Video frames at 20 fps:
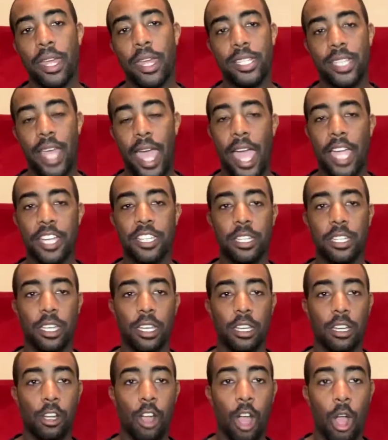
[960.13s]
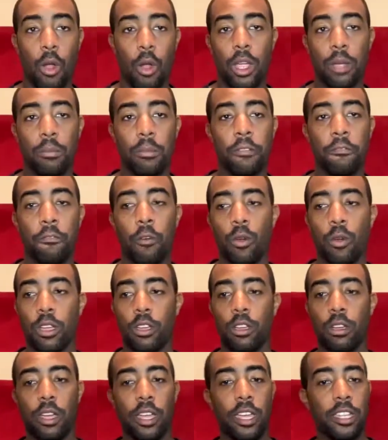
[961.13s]
actually occurring before
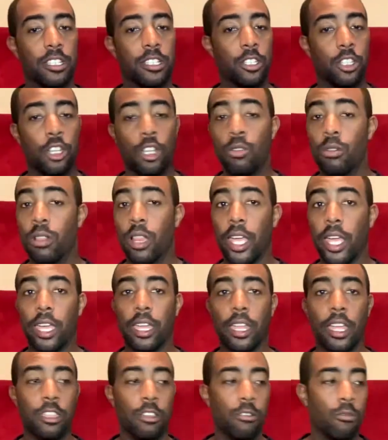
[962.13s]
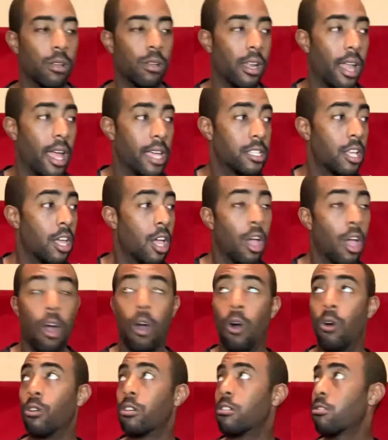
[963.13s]
it's too late and you realize, oh
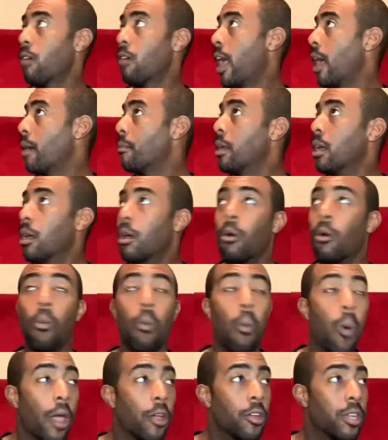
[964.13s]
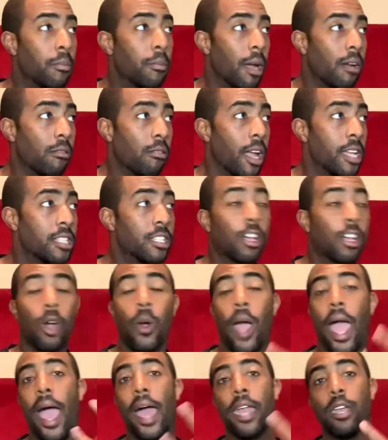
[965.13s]
crap, where did my rights go?
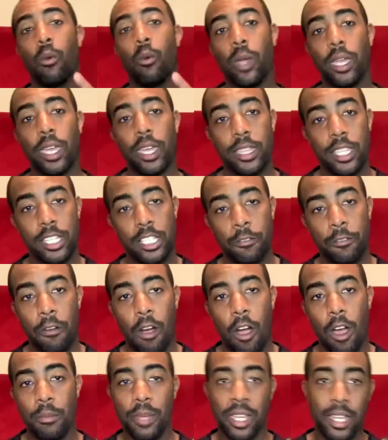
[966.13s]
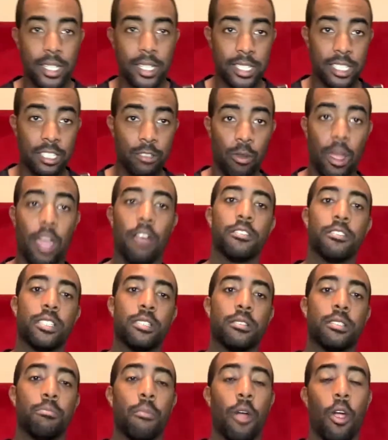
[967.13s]
How did we get this far? Because as Ralph
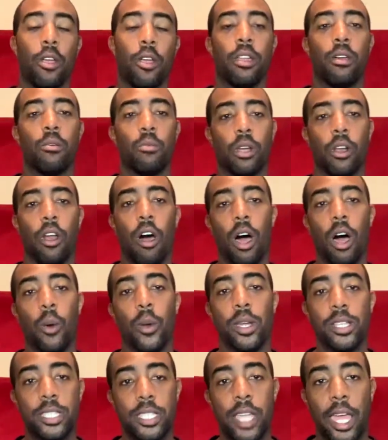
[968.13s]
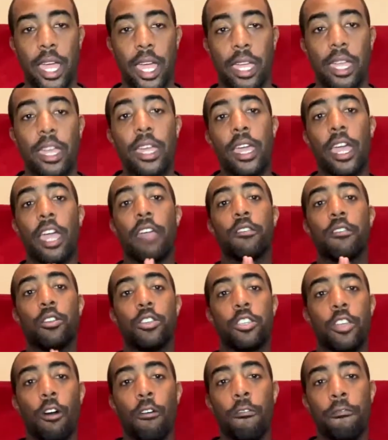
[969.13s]
Smart will always say, if you
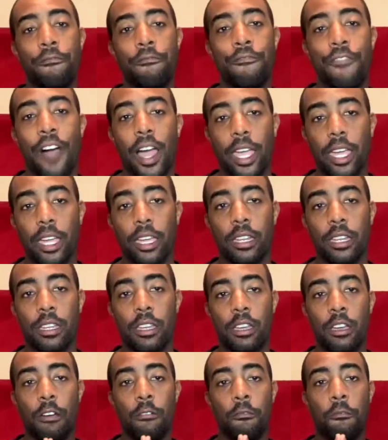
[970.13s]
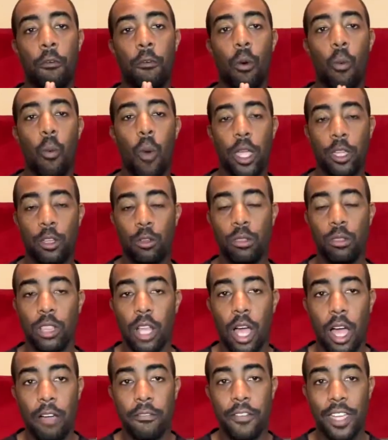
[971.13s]
don't fight for what you
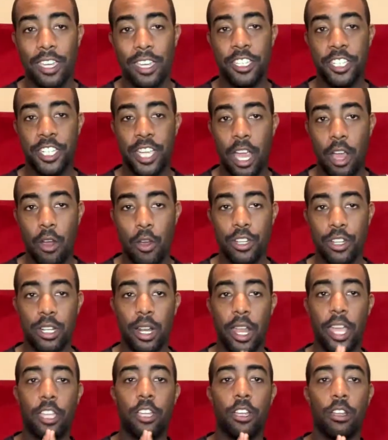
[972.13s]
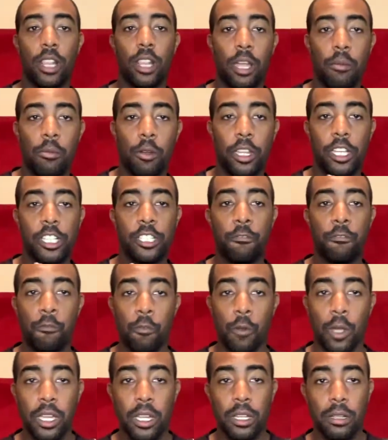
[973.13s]
love and cherish, like your liberties,
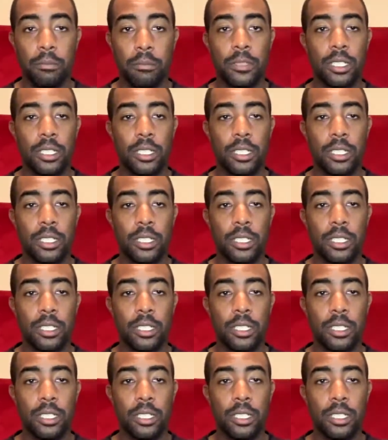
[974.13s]
freedom,